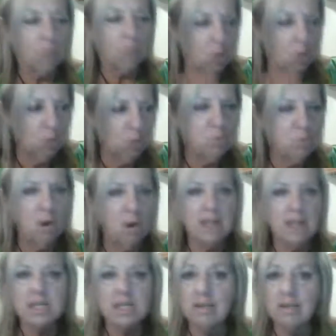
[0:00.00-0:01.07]
or
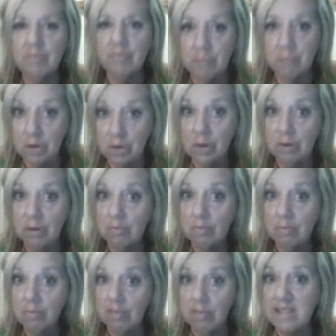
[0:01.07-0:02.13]
write? You know,
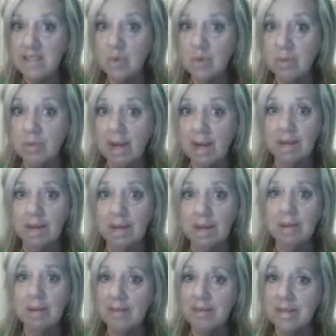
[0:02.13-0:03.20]
That's automatic.
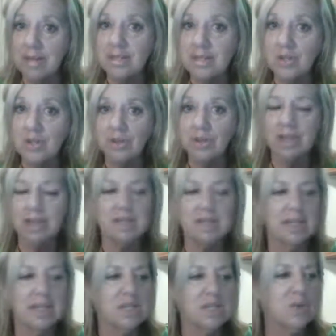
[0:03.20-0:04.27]
Maybe that's, that's
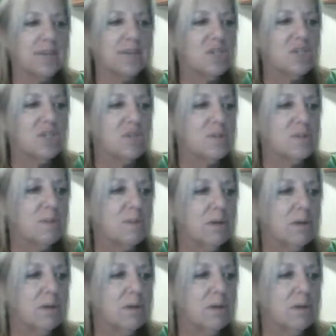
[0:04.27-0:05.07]
they're doing that to you as well.